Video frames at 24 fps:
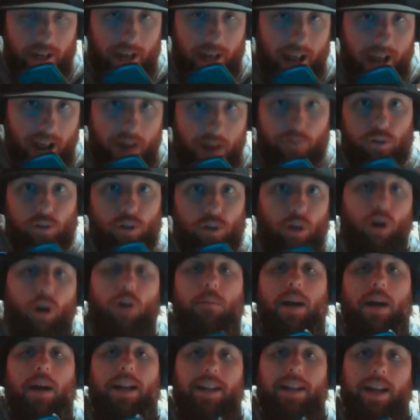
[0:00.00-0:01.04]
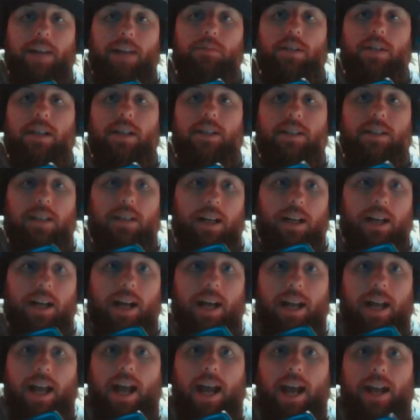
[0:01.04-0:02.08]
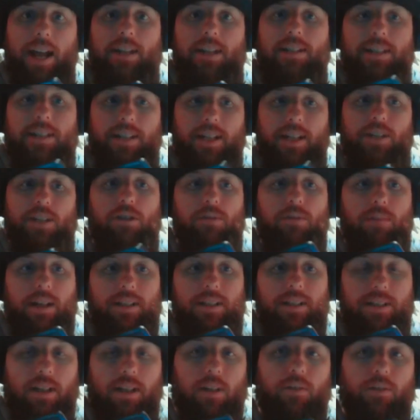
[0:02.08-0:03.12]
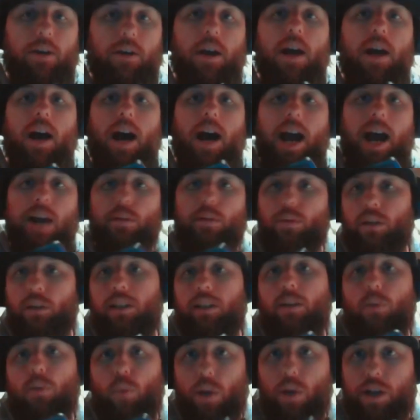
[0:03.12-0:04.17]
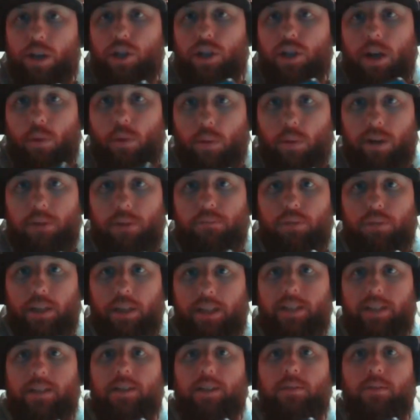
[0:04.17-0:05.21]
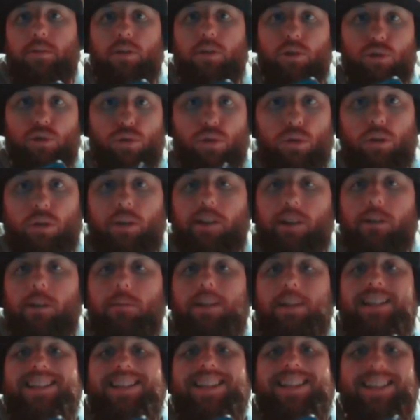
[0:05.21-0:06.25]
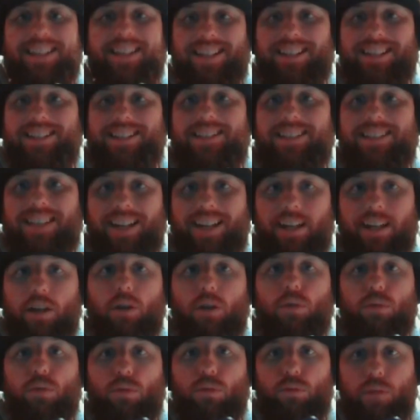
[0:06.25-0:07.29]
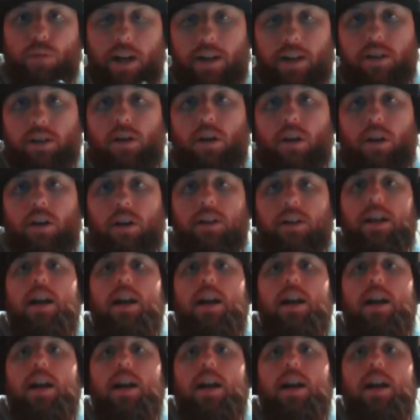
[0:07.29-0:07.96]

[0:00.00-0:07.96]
after all my games last night, I had said to myself, I really wish I would have played some control elements, things like red card,